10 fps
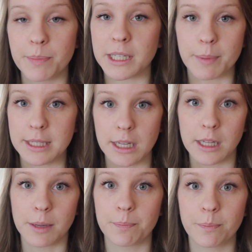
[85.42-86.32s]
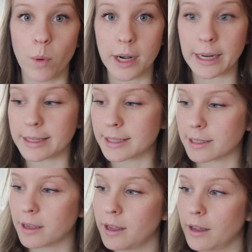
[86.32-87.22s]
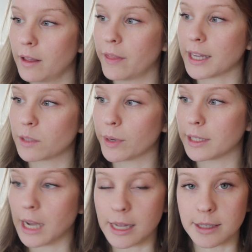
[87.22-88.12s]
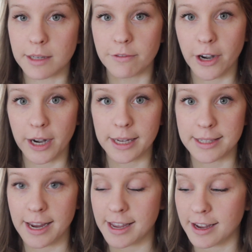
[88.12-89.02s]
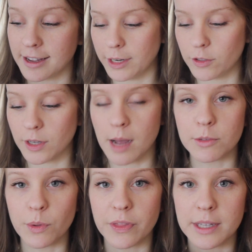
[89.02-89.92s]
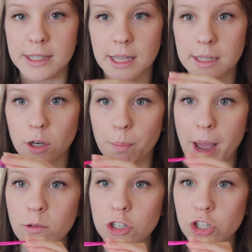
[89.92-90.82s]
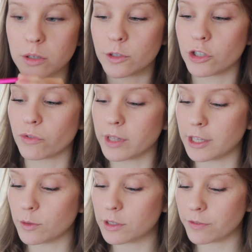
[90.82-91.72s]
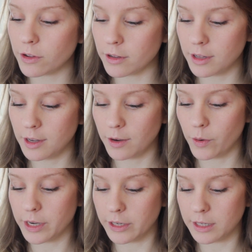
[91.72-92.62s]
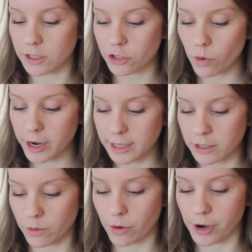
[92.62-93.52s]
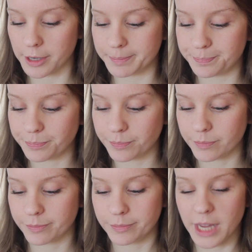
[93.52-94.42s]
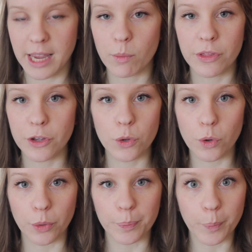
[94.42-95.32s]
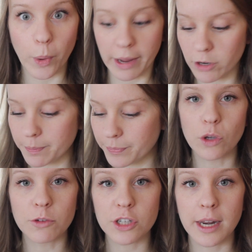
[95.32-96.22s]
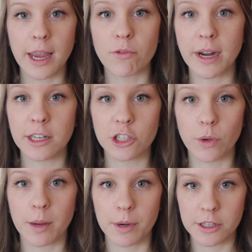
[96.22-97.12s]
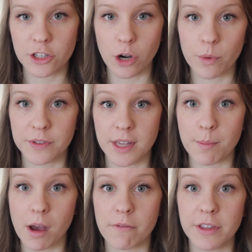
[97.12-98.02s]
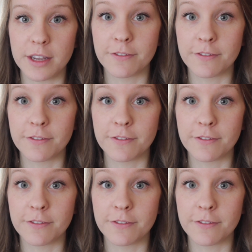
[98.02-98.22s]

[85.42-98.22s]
that's basically what it is. That's what it does. Very exciting. It also comes with this little pouch, which is really useful when you need to store it or take it with you or whatever. So I'm just gonna get right into it. I'm gonna start with some of the